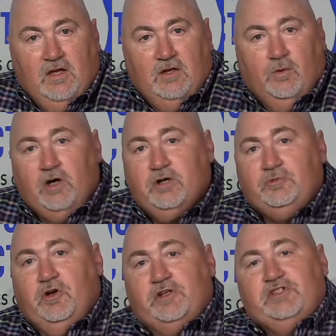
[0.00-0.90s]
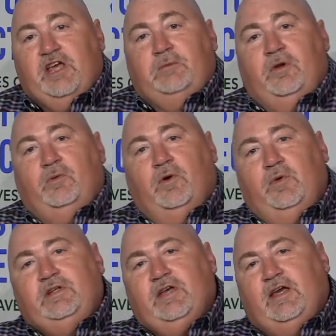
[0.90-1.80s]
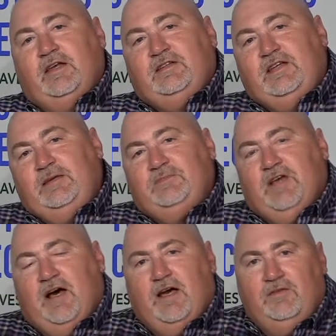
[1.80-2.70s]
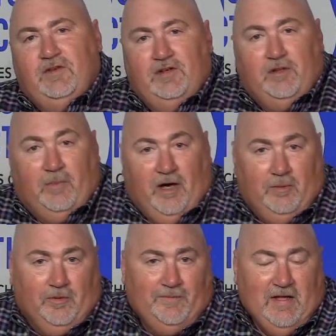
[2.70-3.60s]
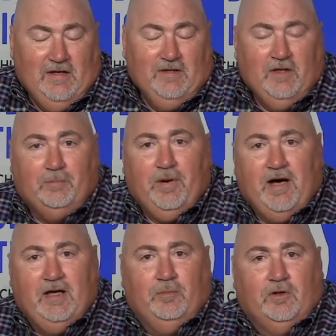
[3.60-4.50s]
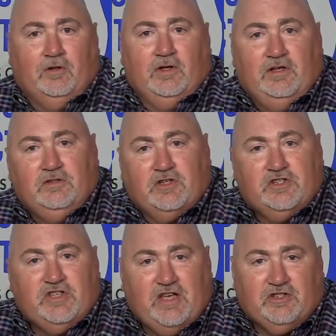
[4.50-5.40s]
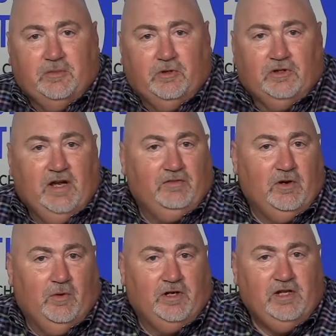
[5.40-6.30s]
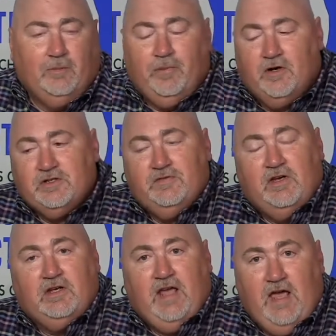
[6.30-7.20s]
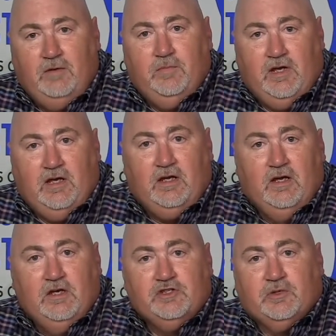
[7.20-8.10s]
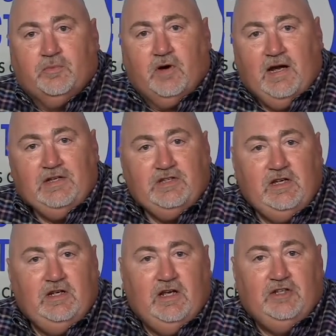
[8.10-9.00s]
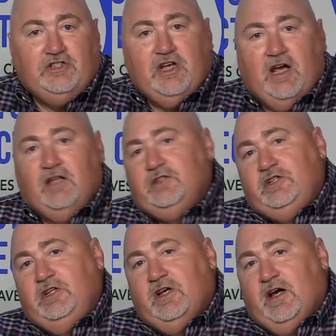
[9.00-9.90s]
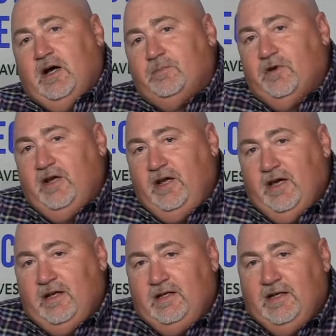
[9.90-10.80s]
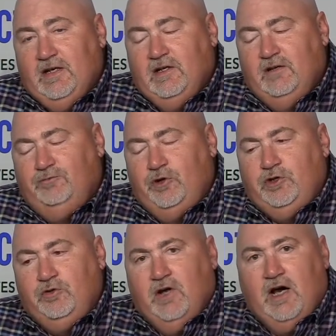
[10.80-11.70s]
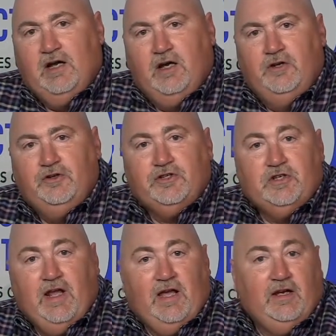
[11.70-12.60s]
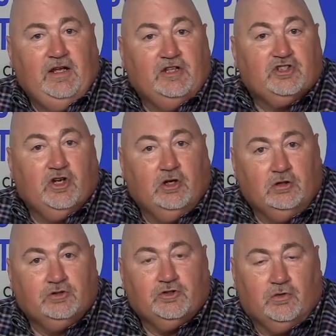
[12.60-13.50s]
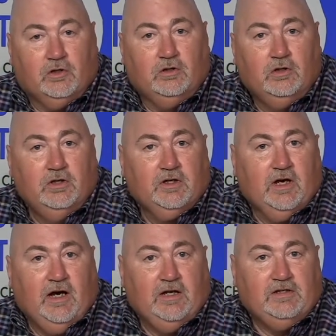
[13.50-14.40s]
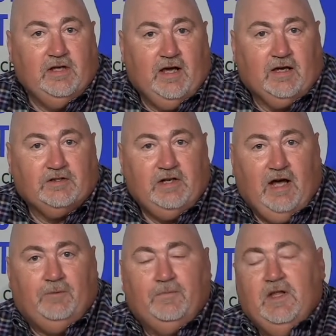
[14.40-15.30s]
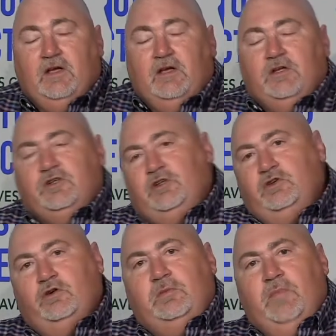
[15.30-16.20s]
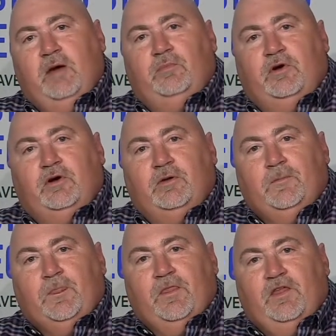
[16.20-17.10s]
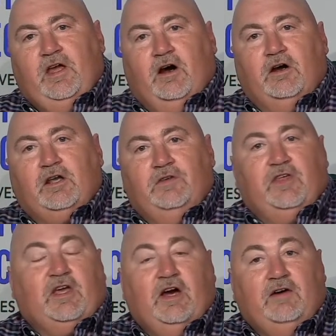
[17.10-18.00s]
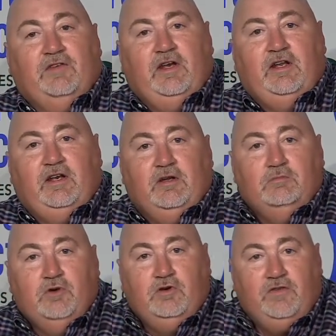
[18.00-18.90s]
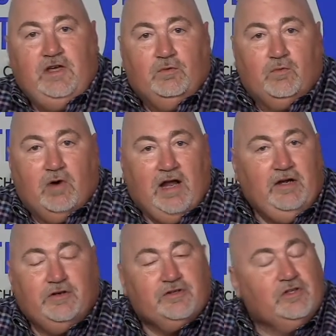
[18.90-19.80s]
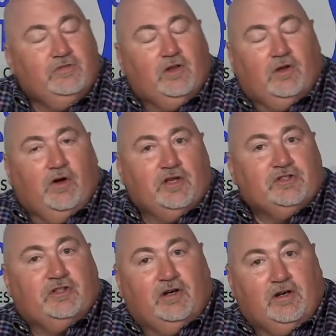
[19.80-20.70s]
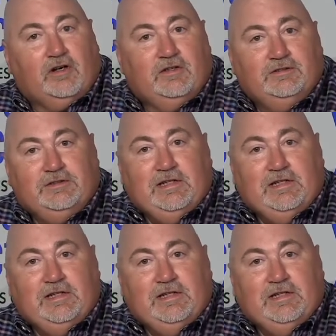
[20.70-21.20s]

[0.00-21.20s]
Welcome to our segment where we take a deep dive into the Bible. The Bible is accessible to everyone, yet parts of it can be surprising and challenging to comprehend if we do not understand its cultural context. Now, do you remember the Ark of the Covenant in the movie Raiders of the Lost Ark?